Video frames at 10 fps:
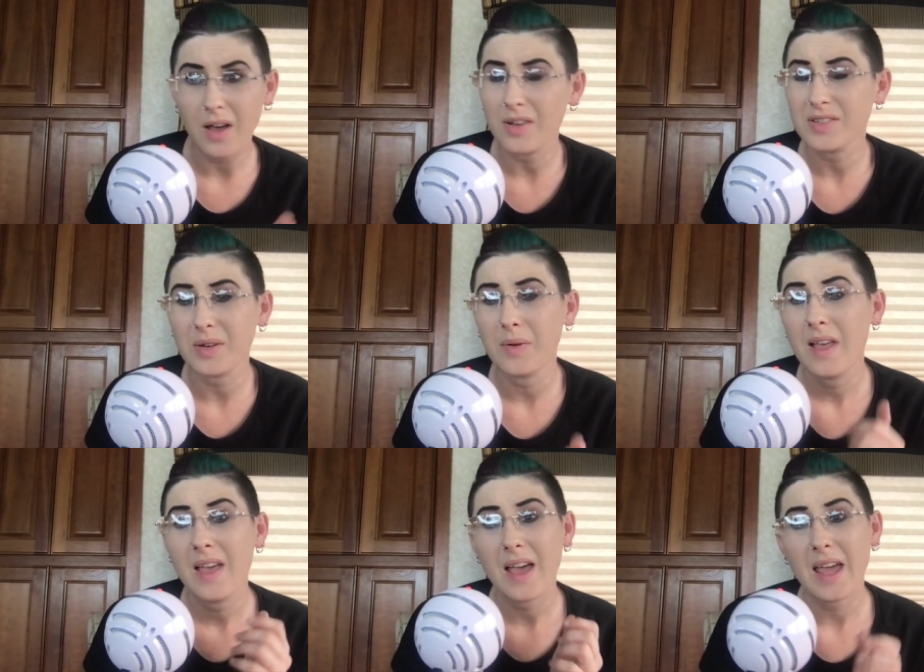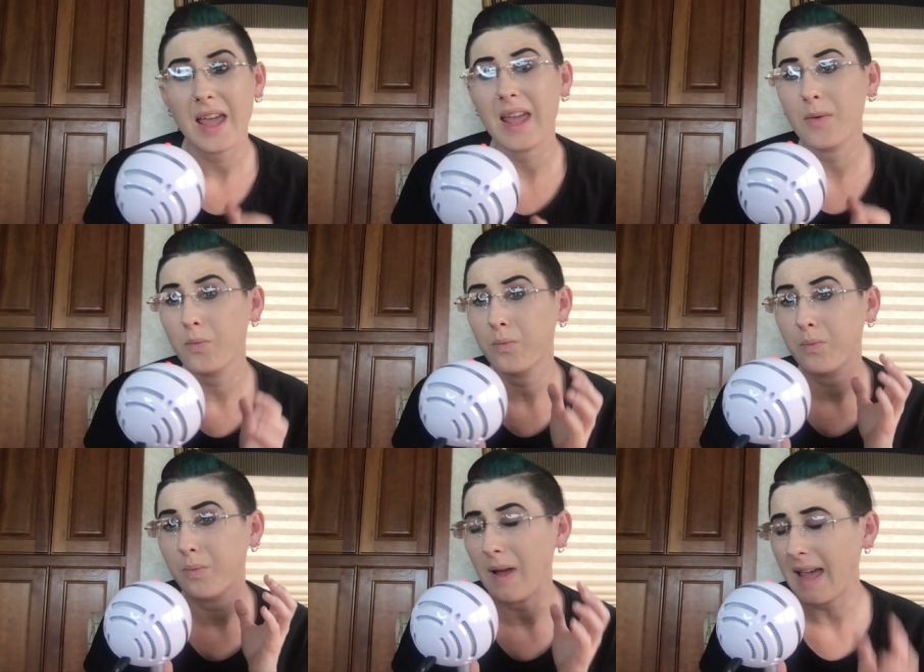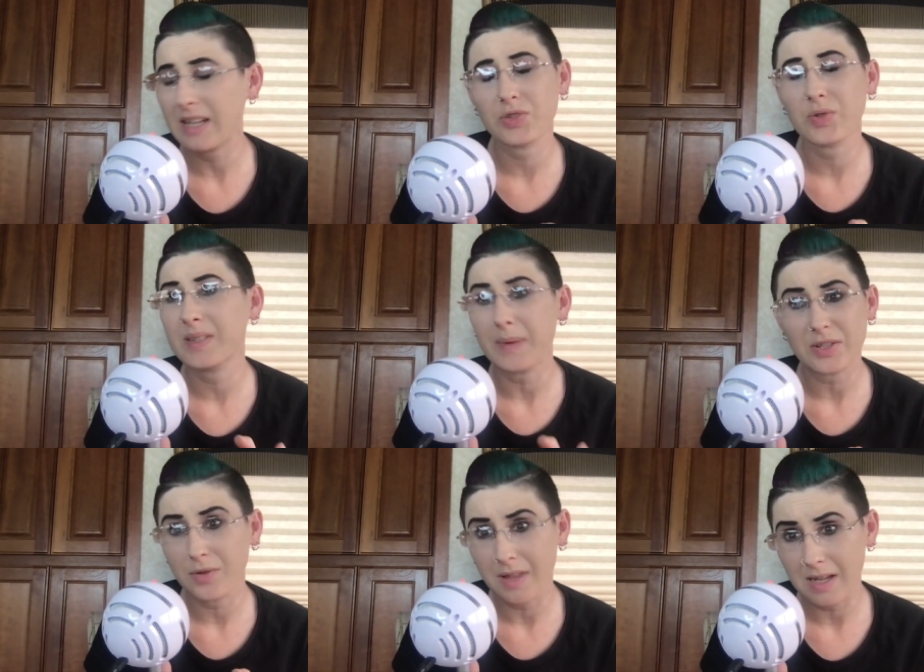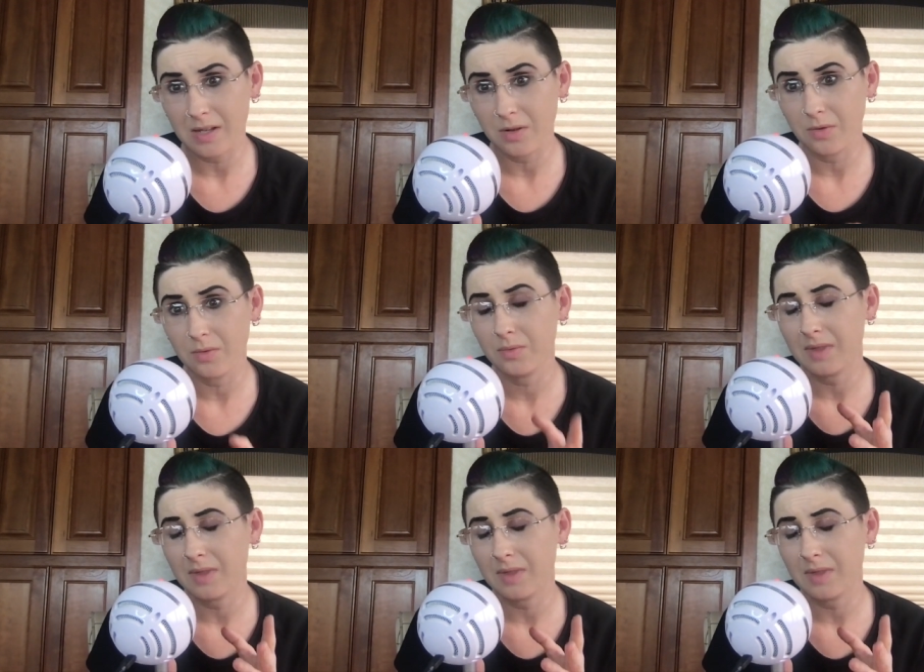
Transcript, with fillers: Also, a extra special thank you,